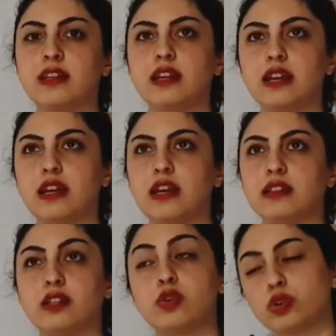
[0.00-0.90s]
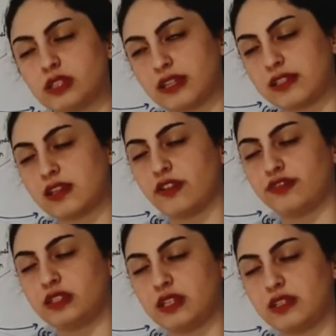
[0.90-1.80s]
of
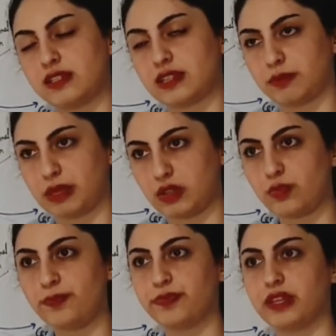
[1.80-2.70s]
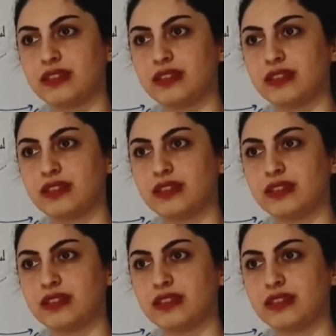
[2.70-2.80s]
the cerebellum,